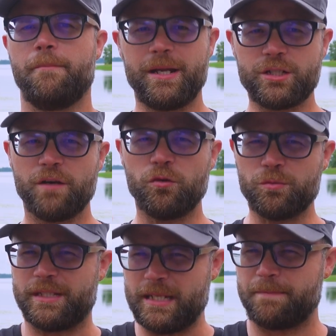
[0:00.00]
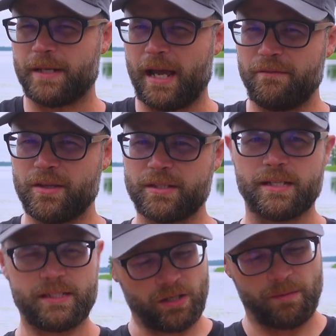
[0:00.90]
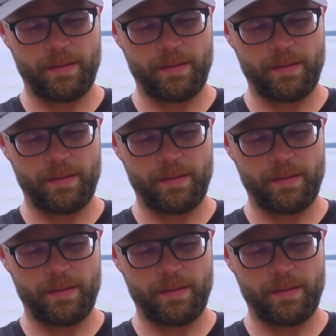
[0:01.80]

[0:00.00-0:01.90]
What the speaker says: Imagine if you deep dive this and start